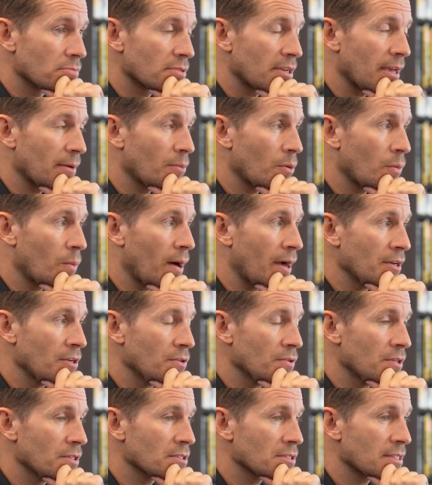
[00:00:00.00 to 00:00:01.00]
Okay, but why
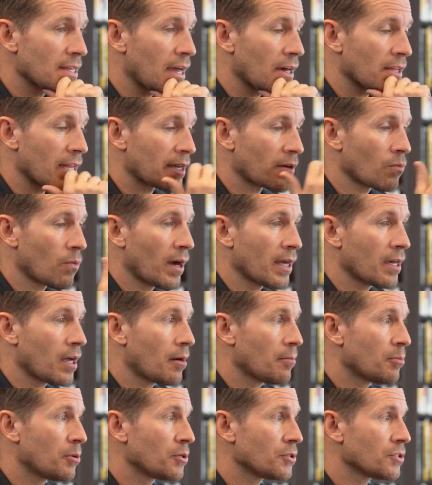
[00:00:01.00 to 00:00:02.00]
do this now? Like why
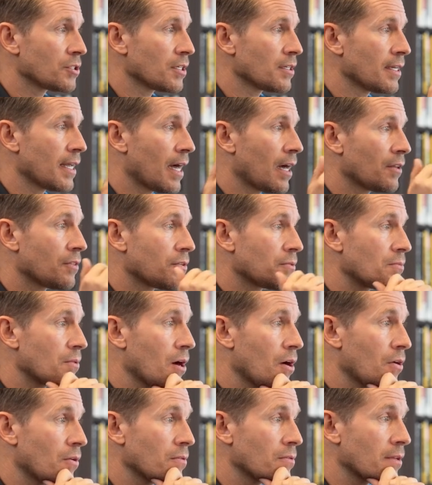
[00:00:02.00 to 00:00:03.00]
not push it down the
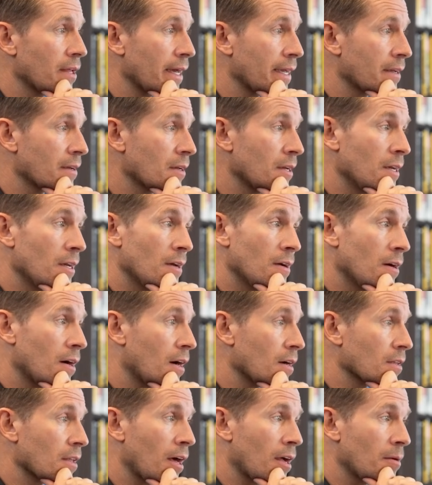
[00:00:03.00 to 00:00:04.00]
road like
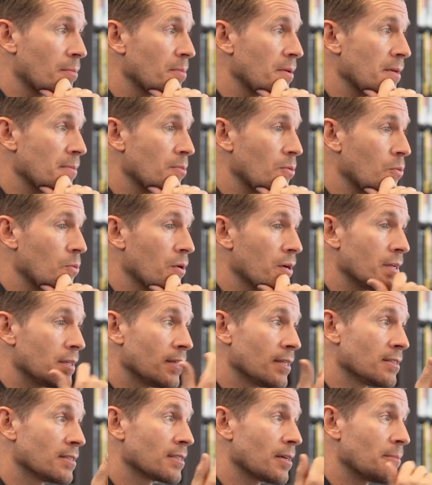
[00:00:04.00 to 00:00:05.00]
a lot of people would
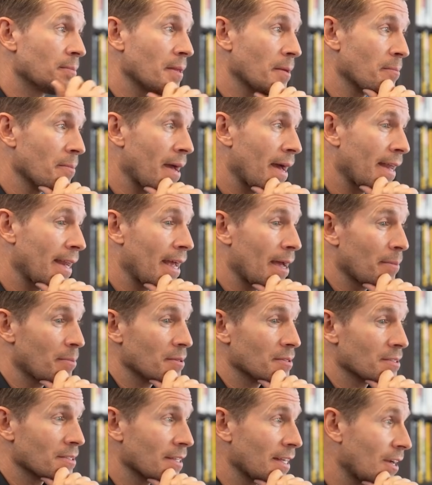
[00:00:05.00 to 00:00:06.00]
and then something bad
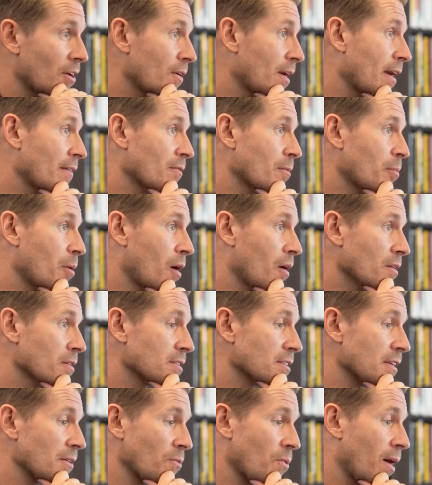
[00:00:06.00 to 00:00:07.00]
happens and they don't have the
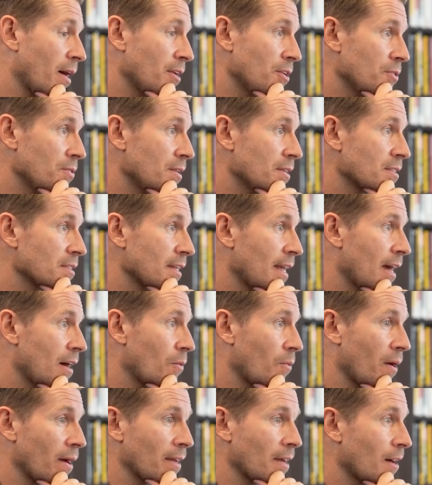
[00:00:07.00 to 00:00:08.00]
policy. Why do this
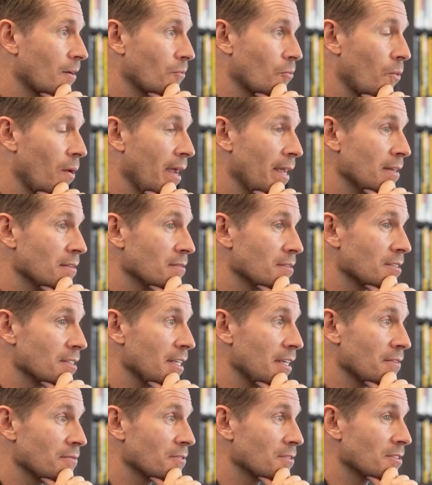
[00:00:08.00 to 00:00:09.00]
now? Why not wait and
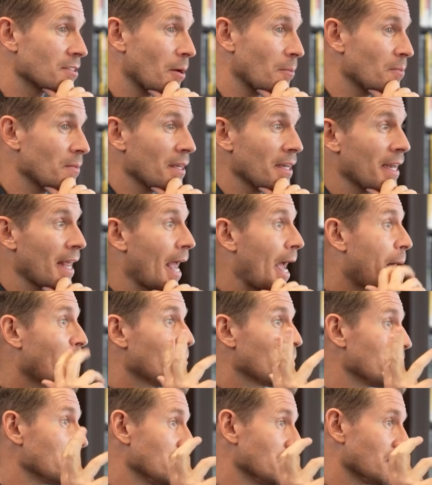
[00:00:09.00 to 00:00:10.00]
see if something
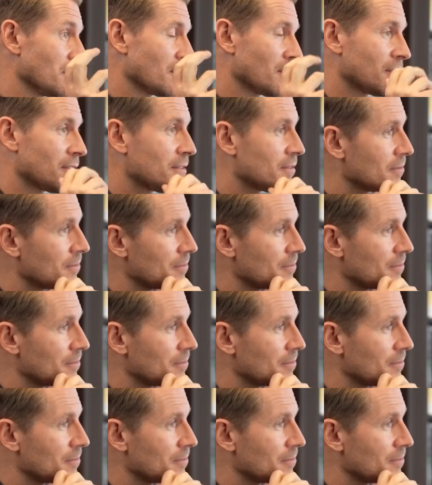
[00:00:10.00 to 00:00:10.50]
happens?